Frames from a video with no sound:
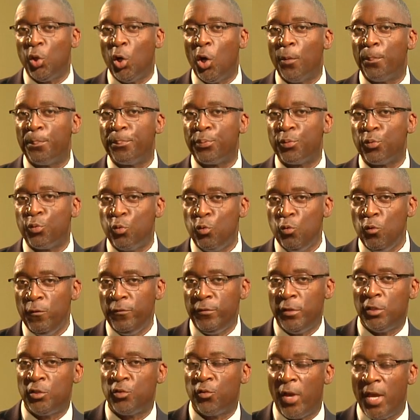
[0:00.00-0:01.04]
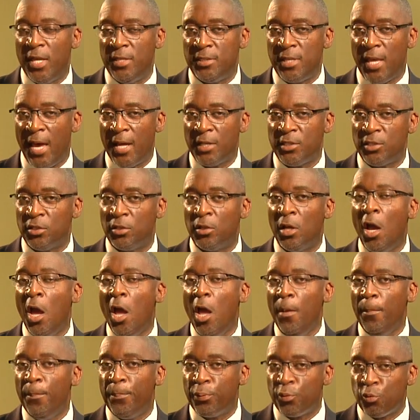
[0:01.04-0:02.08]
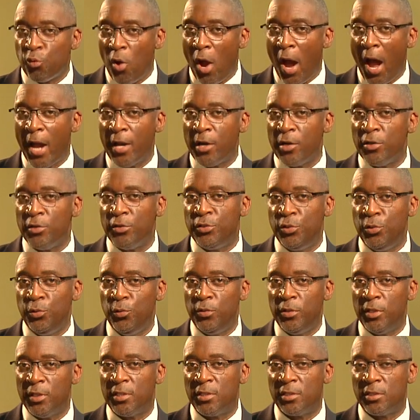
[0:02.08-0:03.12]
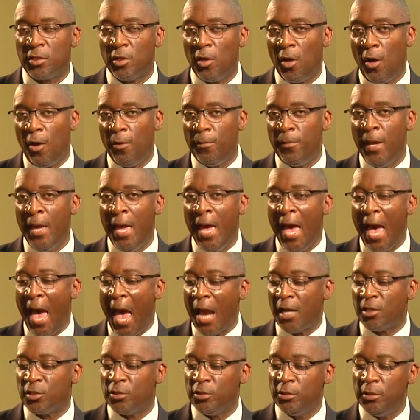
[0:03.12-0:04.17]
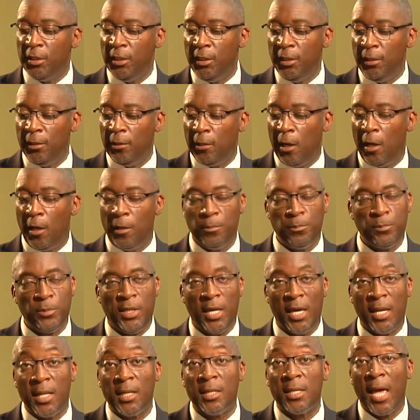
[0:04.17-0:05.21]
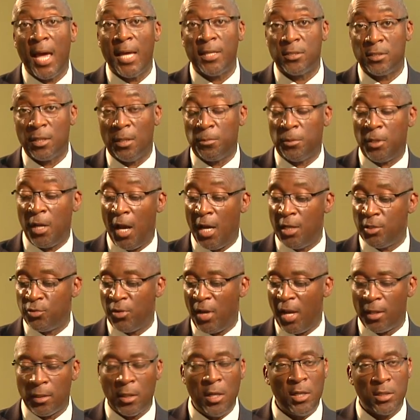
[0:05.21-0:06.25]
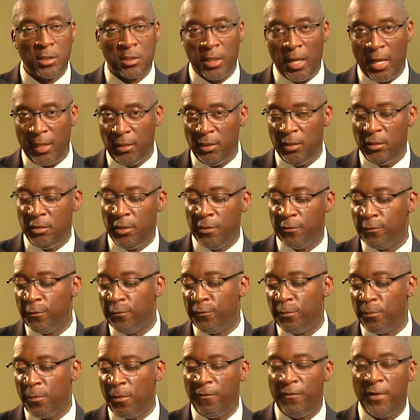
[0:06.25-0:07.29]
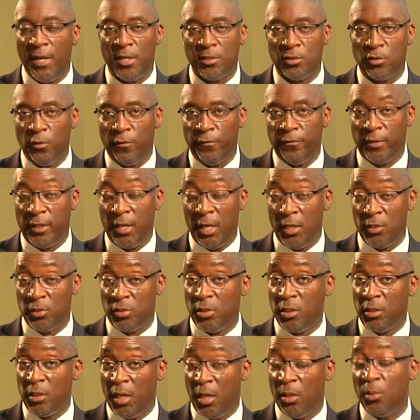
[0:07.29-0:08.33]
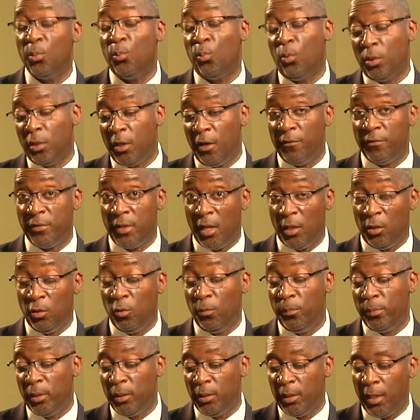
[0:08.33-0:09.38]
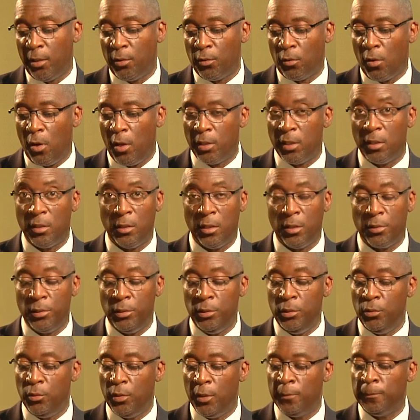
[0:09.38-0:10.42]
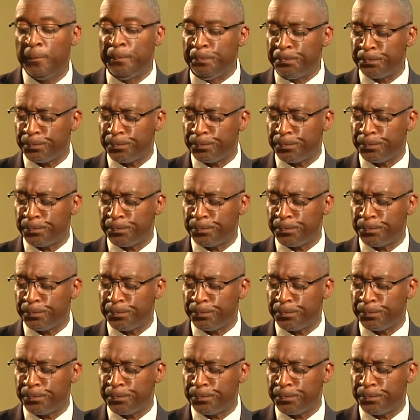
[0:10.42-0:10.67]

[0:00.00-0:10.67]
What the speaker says: to approve the transaction prior to the sub actually getting that subcontract. Slightly different from advance notification. Again, we'll cover that a little bit later on in another unit.